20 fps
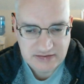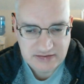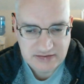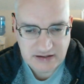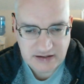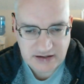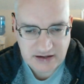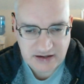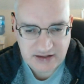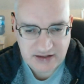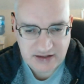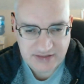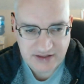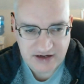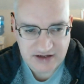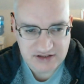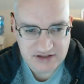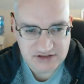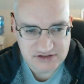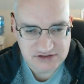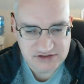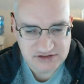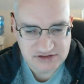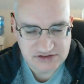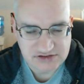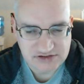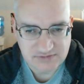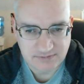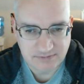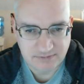that
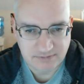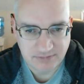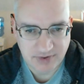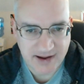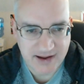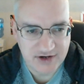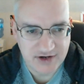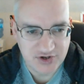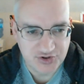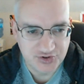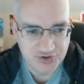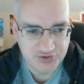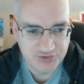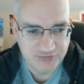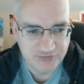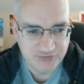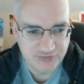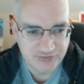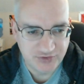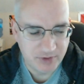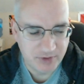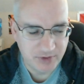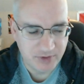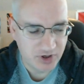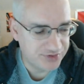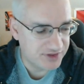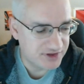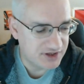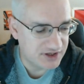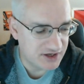is brand new for
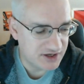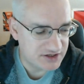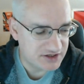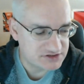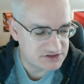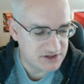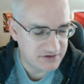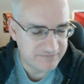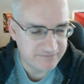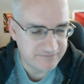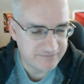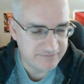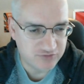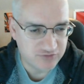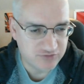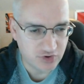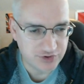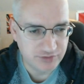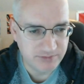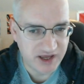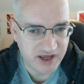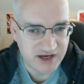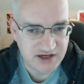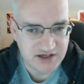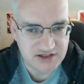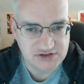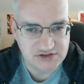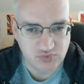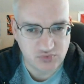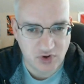both the 7.4.2
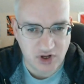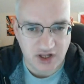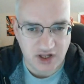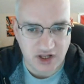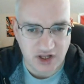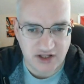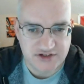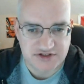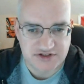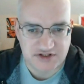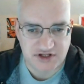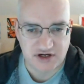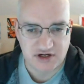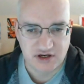beta as well as the